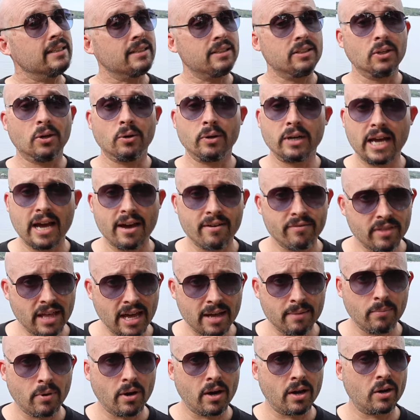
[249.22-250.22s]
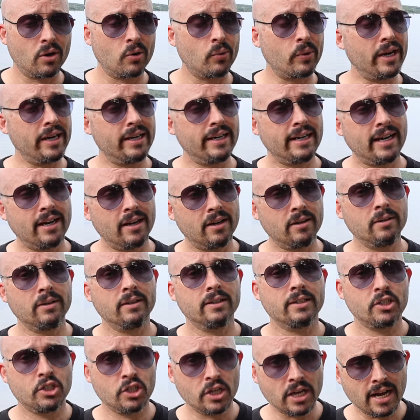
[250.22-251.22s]
Don't have that bottle right now.
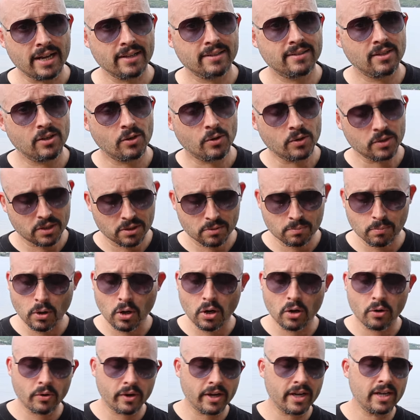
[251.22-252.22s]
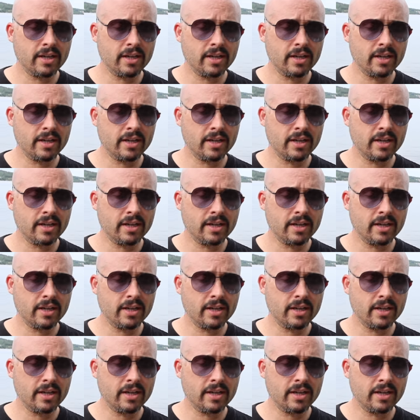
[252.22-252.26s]
Chad Secrets is borrowing